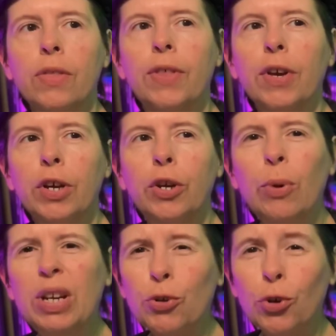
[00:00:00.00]
The
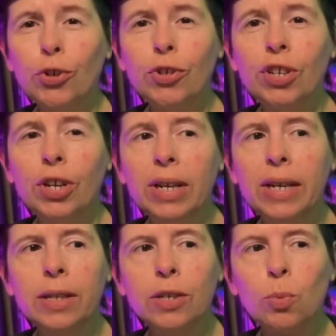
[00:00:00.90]
creatures
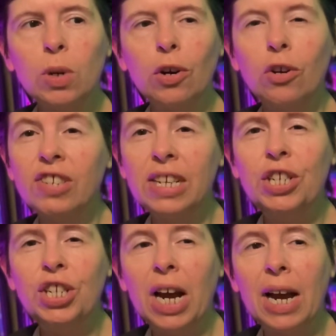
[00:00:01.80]
in this one are
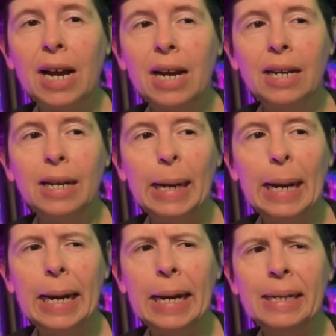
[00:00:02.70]
CGI,
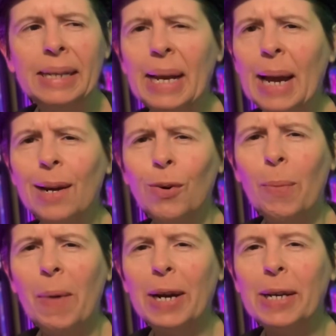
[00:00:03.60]
and they kind of
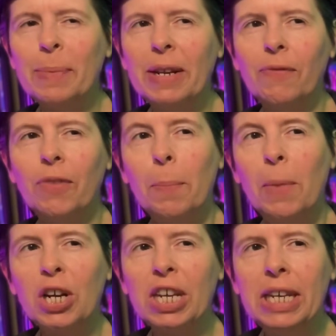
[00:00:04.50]
reminded me of the
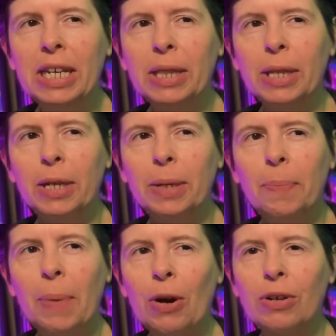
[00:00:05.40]
monkey in the
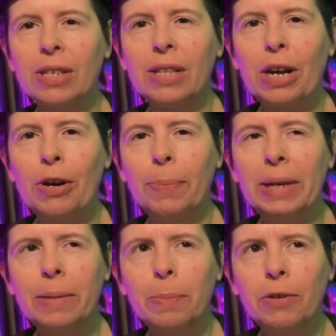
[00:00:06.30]
Pirates of the
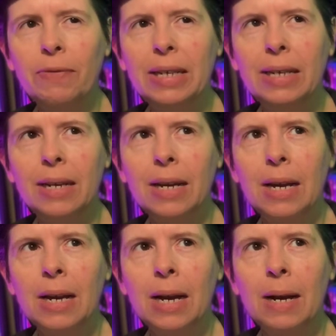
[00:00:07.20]
Caribbean movie,
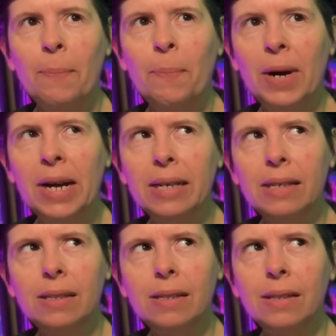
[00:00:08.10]

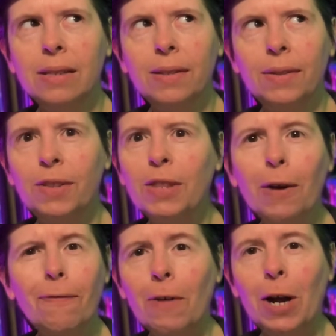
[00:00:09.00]
but
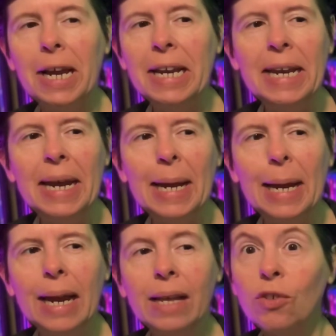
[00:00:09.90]
they're fun,
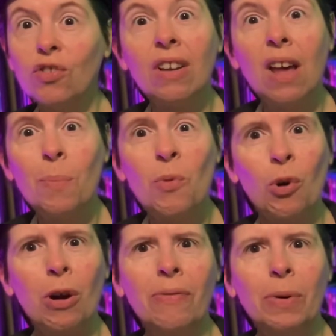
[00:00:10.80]
and there's a lot
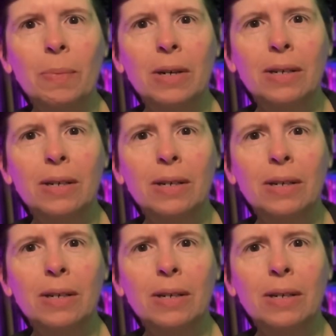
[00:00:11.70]
more of them.